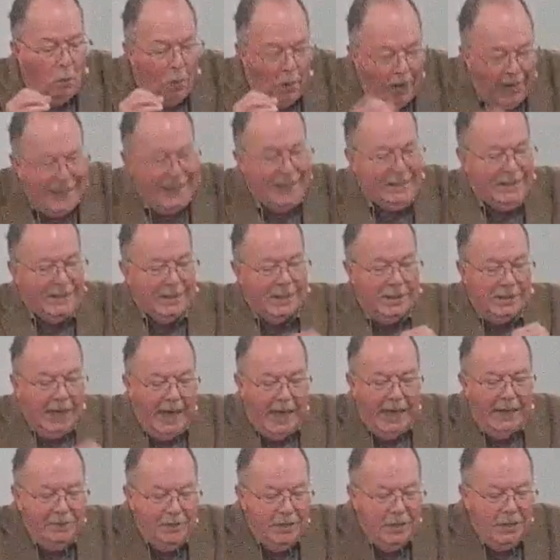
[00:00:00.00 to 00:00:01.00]
once
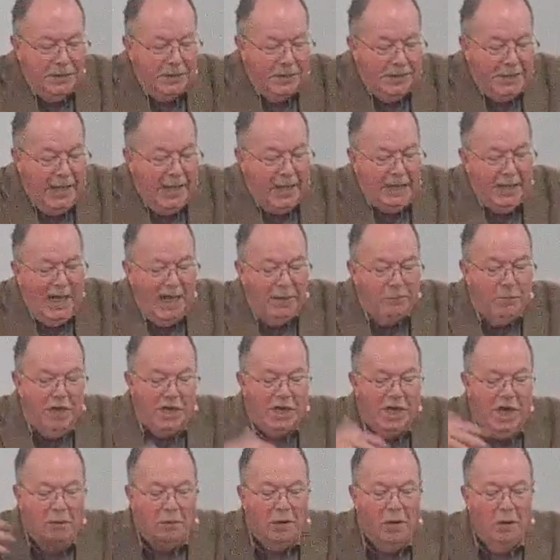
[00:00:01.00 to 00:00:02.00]
slaves of sin have
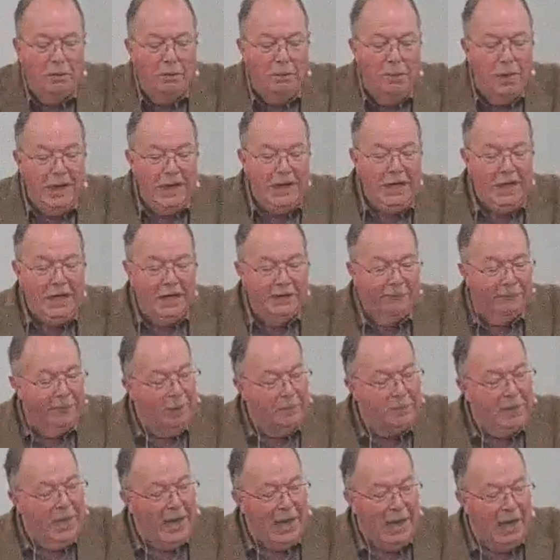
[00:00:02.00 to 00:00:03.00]
become obedient
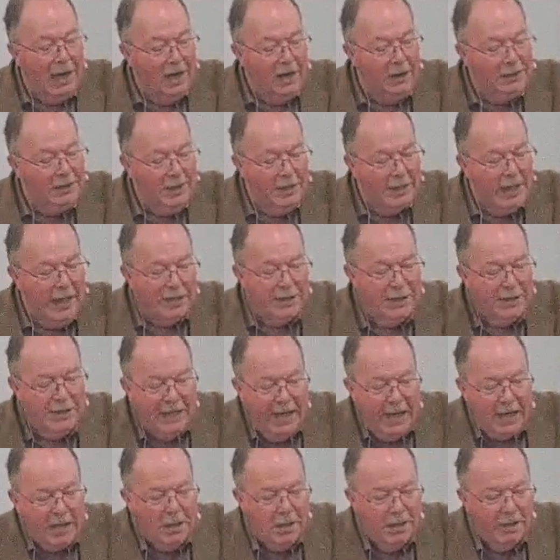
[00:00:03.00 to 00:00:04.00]
from the heart to that
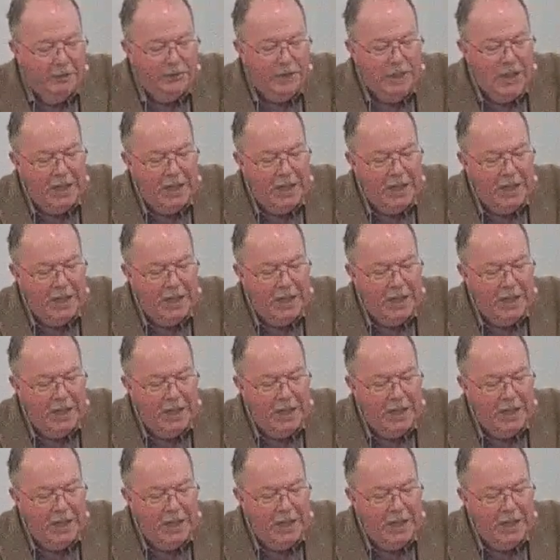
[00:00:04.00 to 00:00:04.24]
standard of